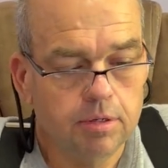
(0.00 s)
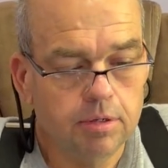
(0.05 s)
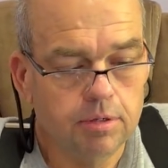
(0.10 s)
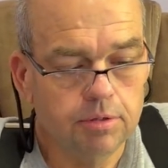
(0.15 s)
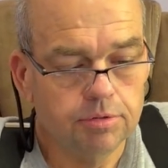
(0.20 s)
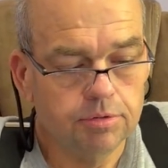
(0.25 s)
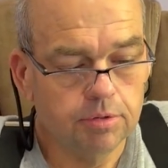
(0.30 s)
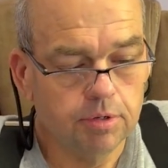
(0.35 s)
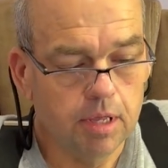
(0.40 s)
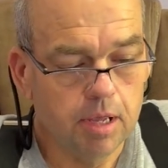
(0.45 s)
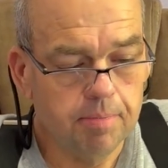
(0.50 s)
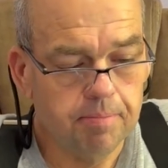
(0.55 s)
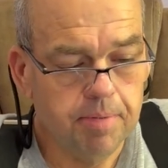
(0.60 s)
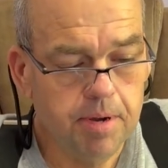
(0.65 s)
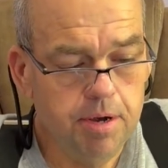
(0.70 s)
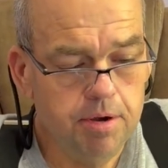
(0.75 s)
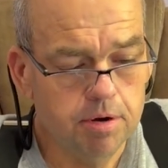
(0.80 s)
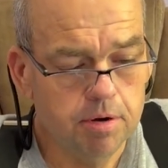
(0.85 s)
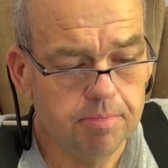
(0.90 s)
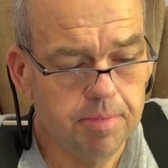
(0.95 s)
So they
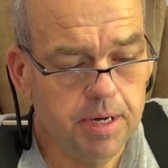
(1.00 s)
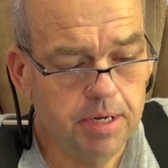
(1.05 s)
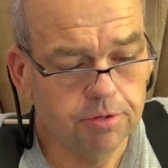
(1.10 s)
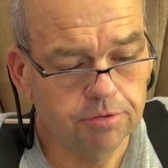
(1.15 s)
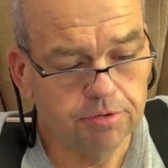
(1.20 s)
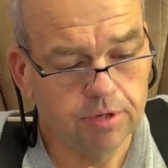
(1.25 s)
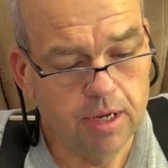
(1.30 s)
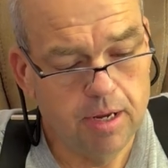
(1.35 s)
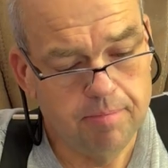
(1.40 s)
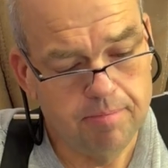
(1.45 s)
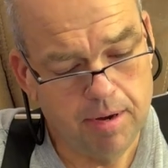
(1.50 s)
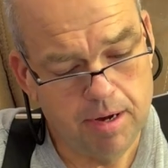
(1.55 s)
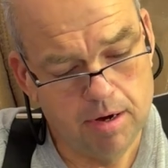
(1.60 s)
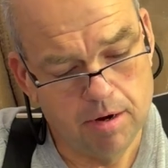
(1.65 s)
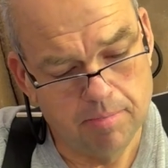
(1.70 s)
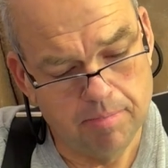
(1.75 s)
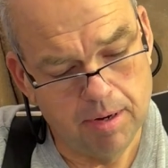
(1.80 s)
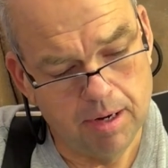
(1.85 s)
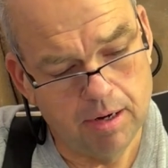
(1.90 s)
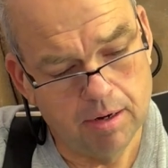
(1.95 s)
appear to be the same pair
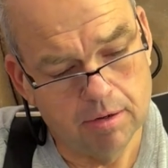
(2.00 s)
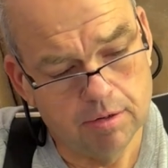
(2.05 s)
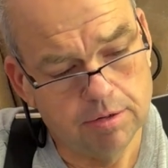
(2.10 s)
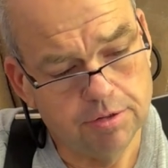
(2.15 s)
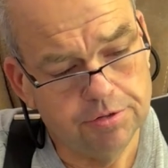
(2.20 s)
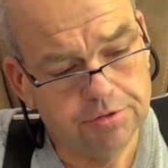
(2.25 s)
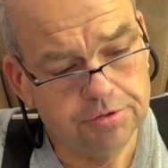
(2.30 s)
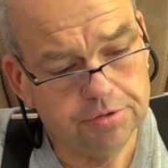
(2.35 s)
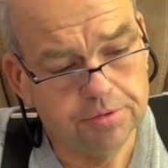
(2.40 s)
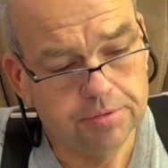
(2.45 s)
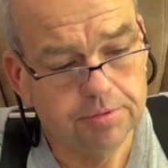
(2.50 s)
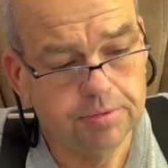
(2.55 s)
of pliers,